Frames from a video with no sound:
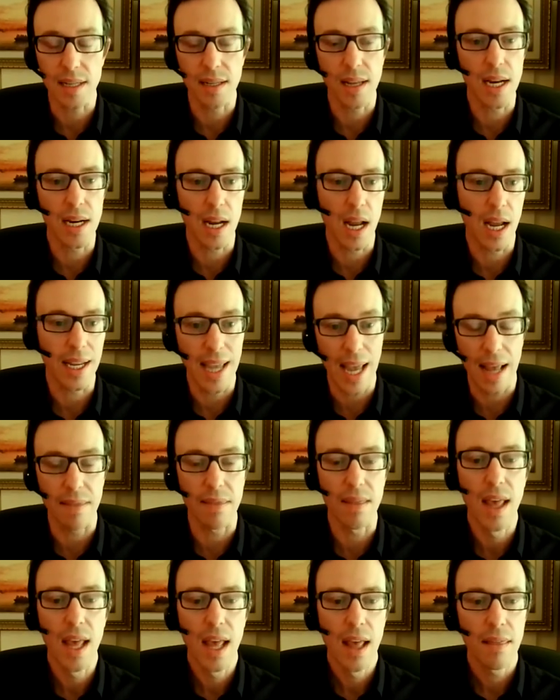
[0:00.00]

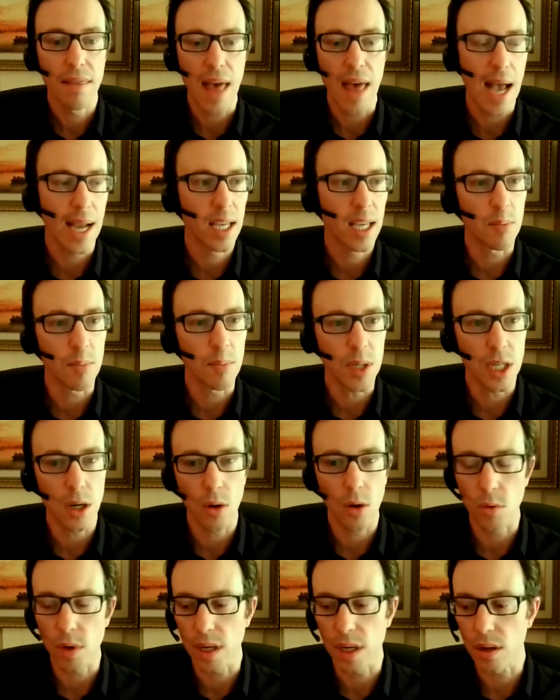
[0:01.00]
again, that can be
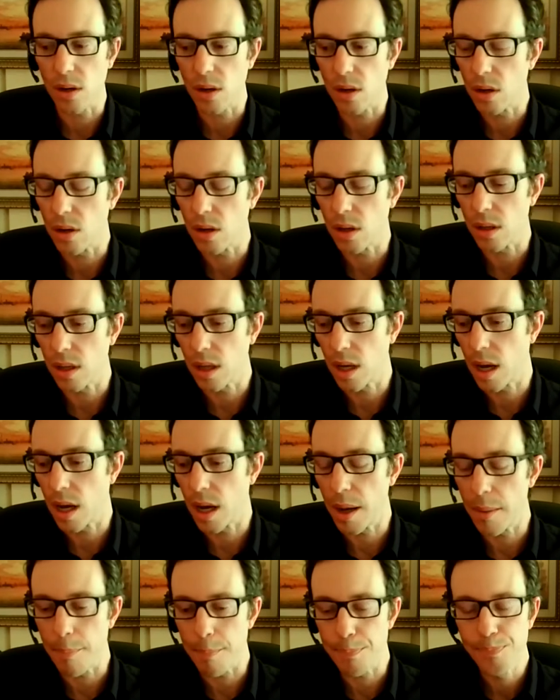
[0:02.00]
a real
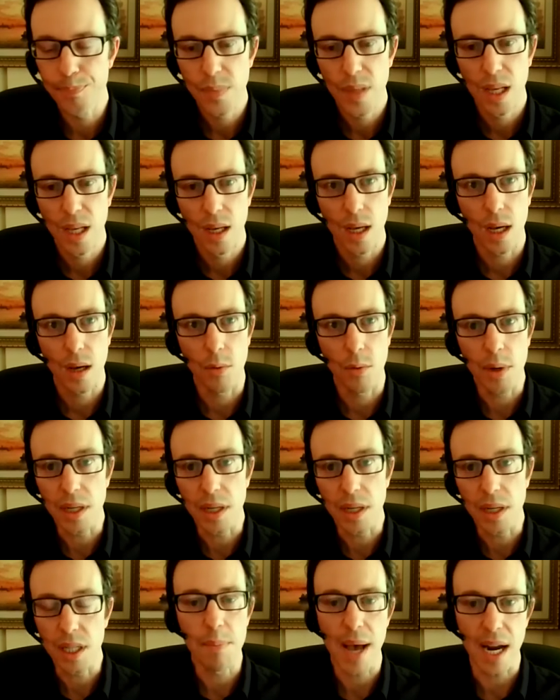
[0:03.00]

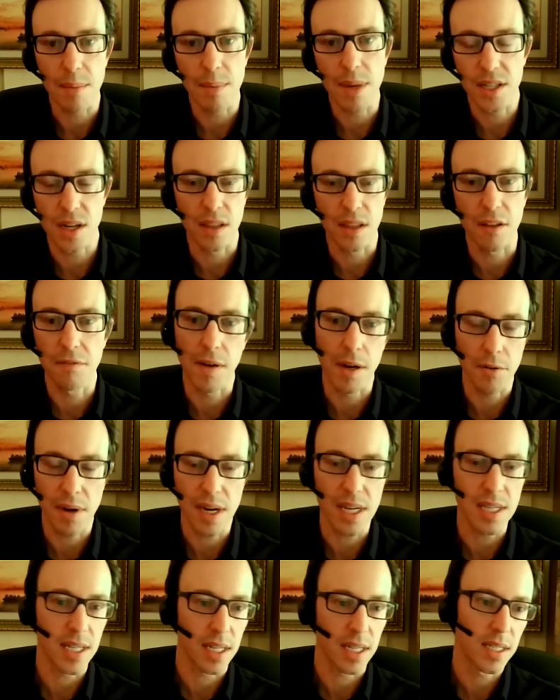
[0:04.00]
impediment on the
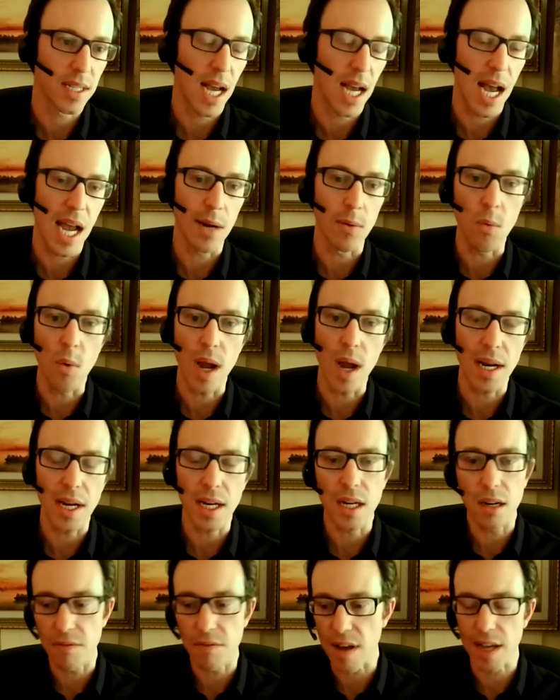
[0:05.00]
fundraising side when an
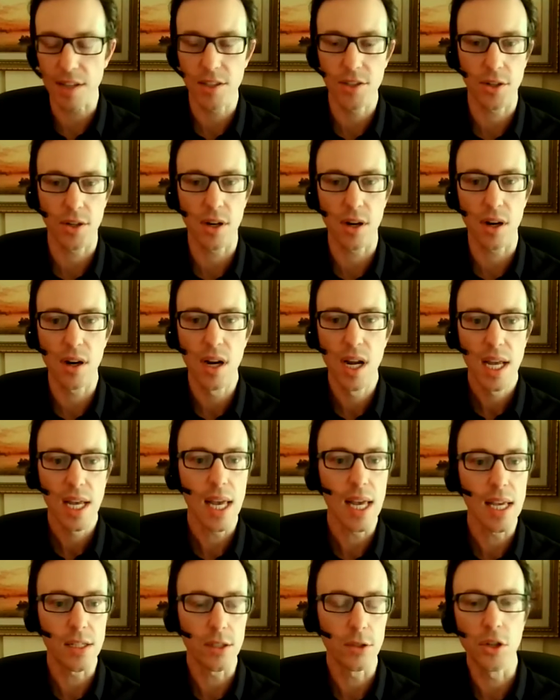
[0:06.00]
investor
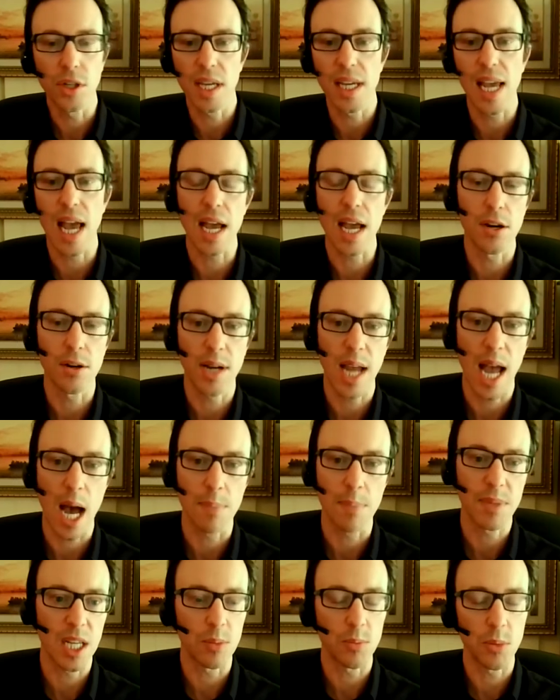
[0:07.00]
is looking at your
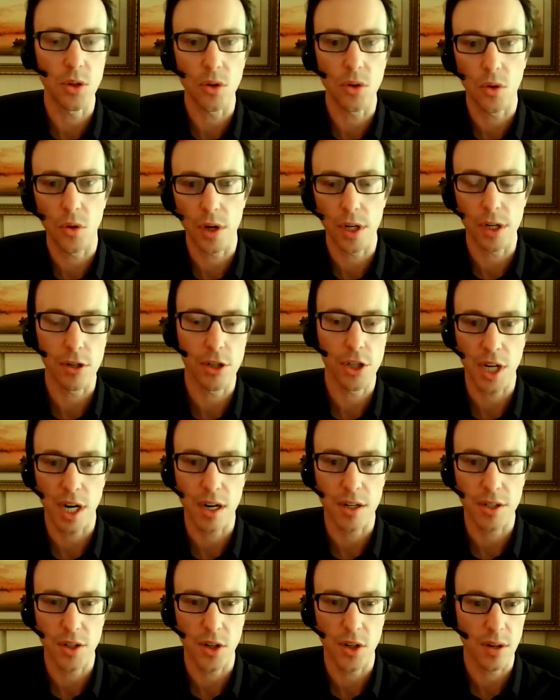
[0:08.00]
cap table or your
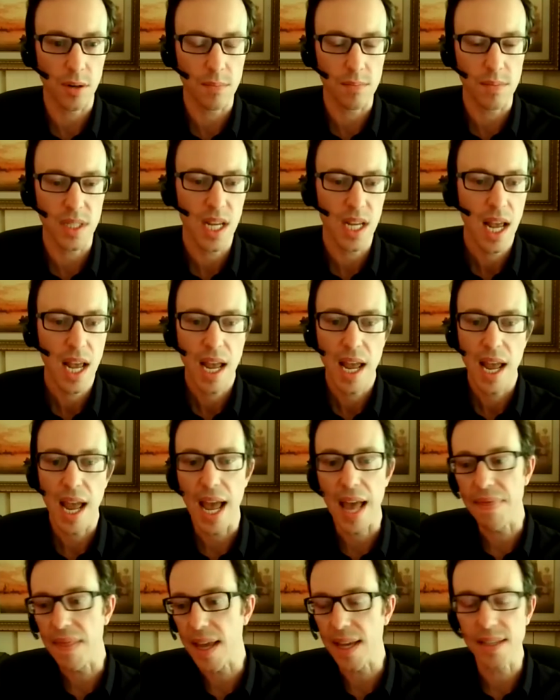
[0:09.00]
share terms
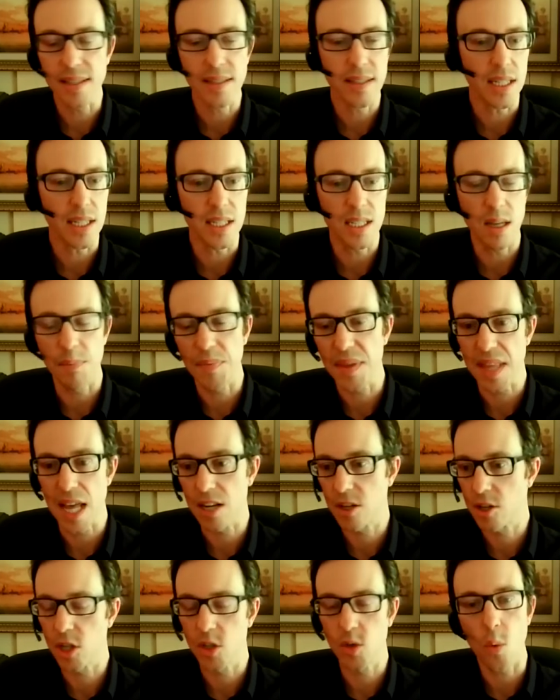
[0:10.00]
and they see something
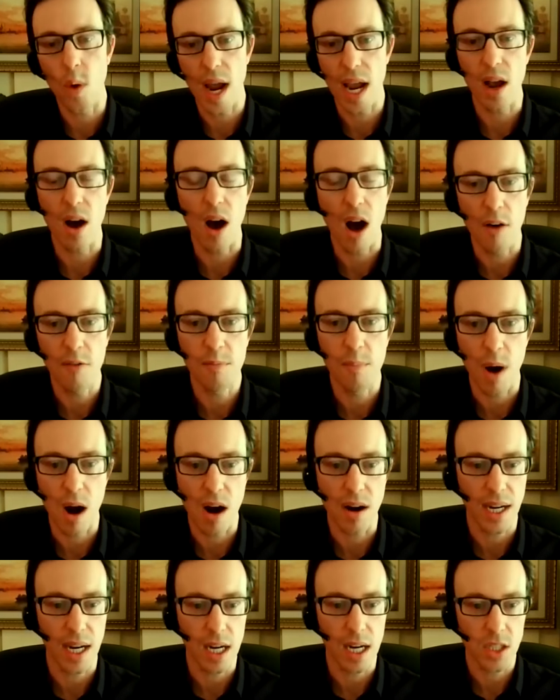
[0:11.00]
that's just way off
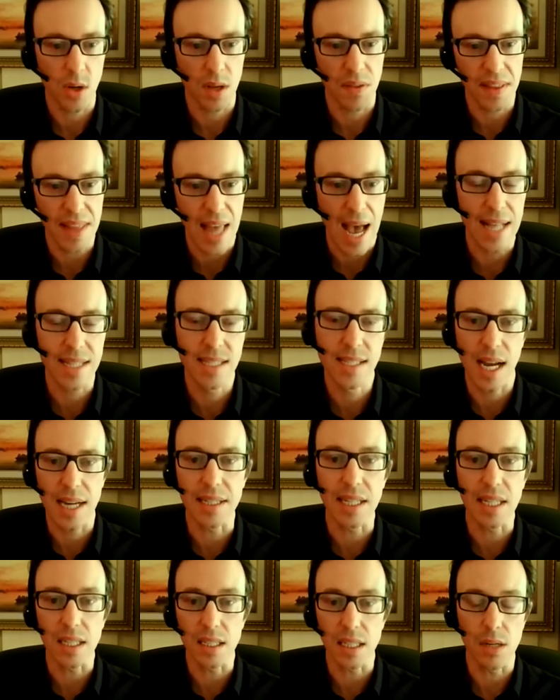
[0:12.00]
market. So I think that's
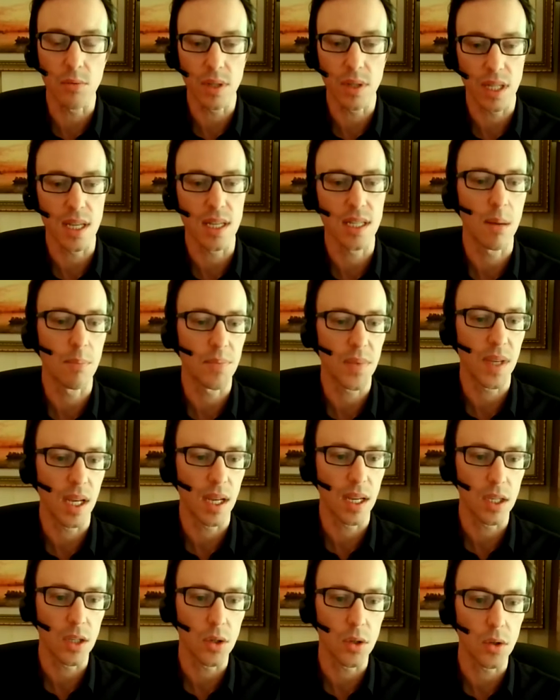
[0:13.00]
ideally really
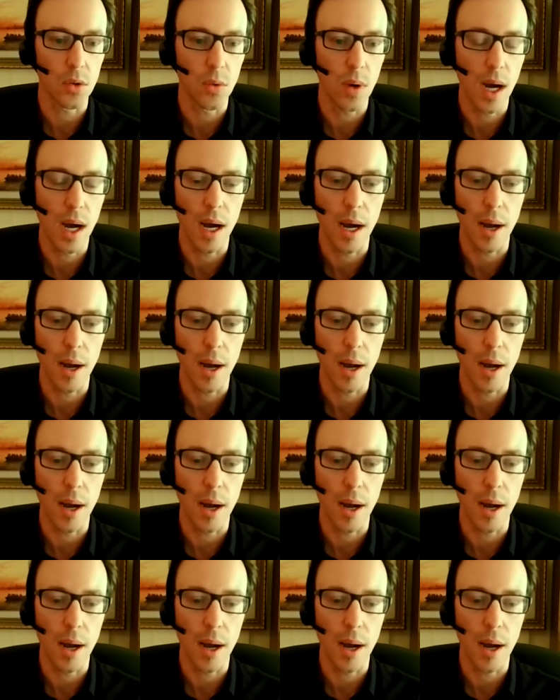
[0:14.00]
something you